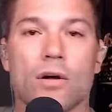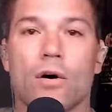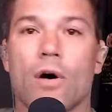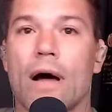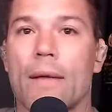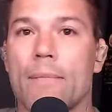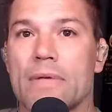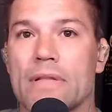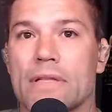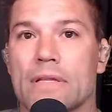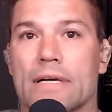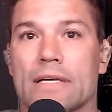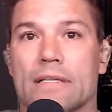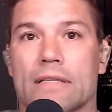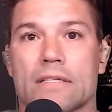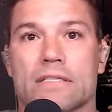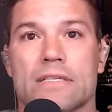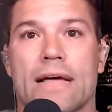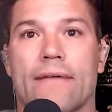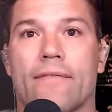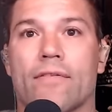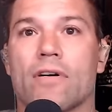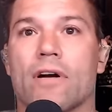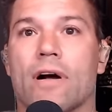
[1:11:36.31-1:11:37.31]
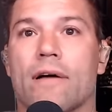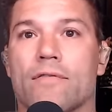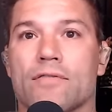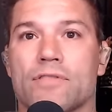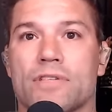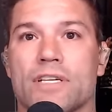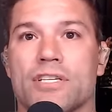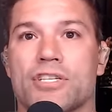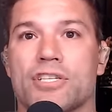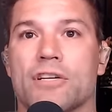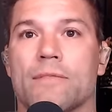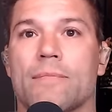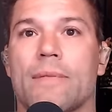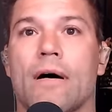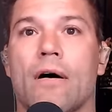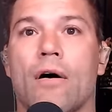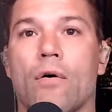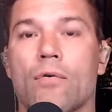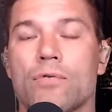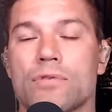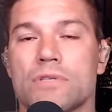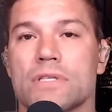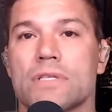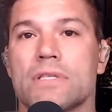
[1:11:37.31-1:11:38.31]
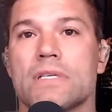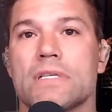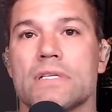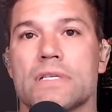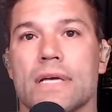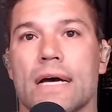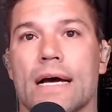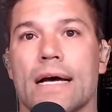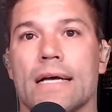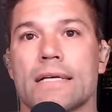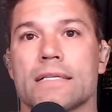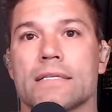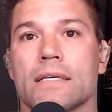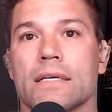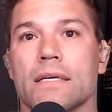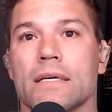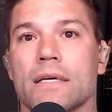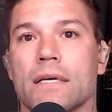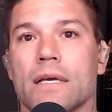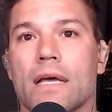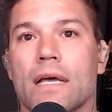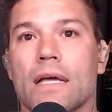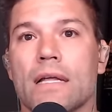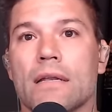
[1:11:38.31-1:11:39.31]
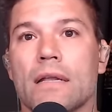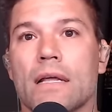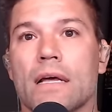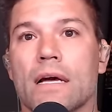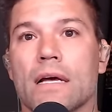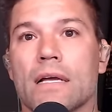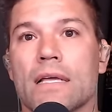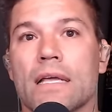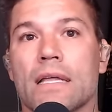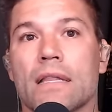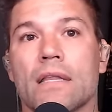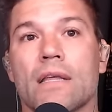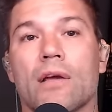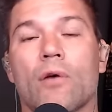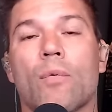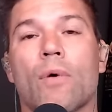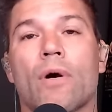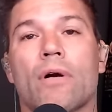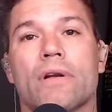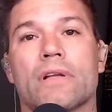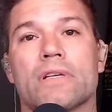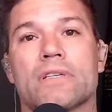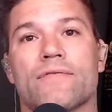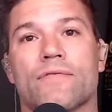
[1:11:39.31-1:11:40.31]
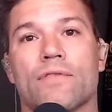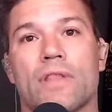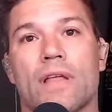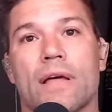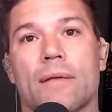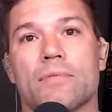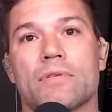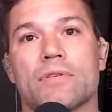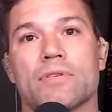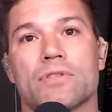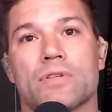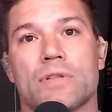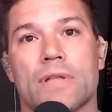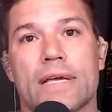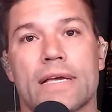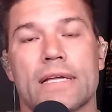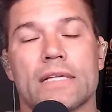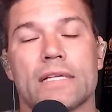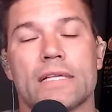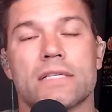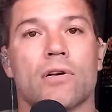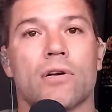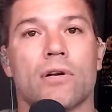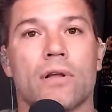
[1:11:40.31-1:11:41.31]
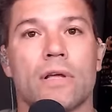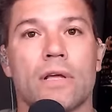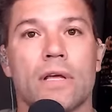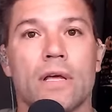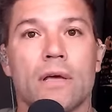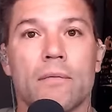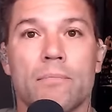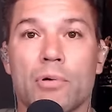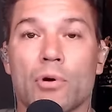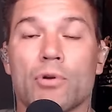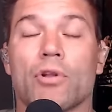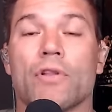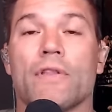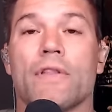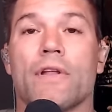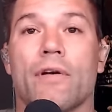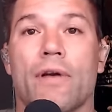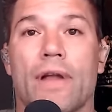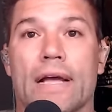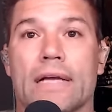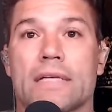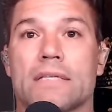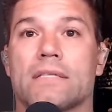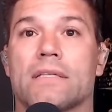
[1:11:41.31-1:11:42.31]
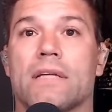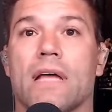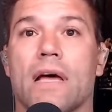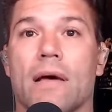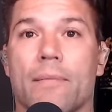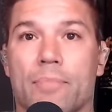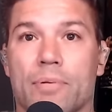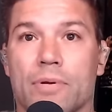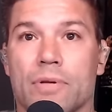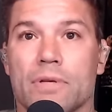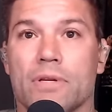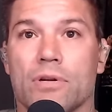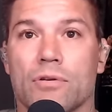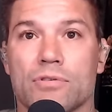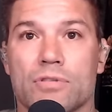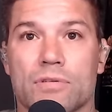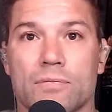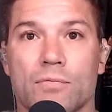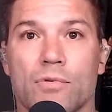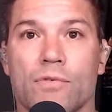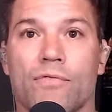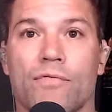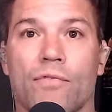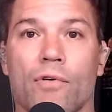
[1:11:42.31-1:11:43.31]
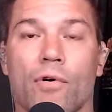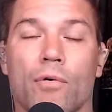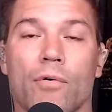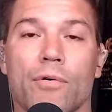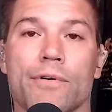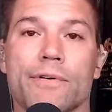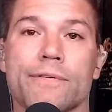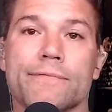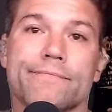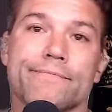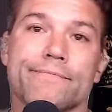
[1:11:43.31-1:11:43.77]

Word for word: I mean, like, let's have a conversation about hosting these guys and uh, getting the awareness for them just so they can start building their next step, you know, to move forward.